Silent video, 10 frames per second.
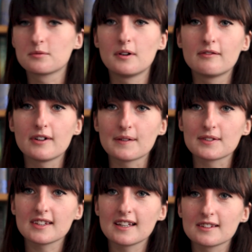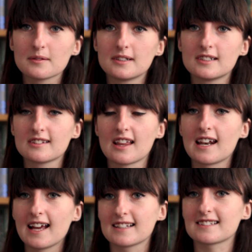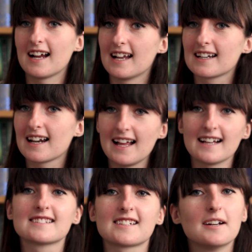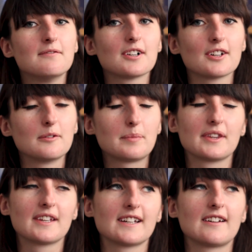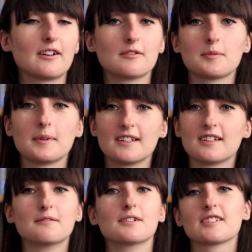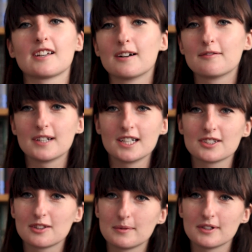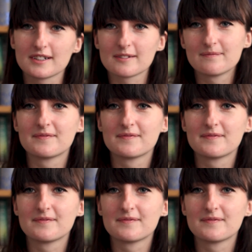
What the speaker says: 156, which is the next and last envelope, and then I will speak to you once I have finished the book.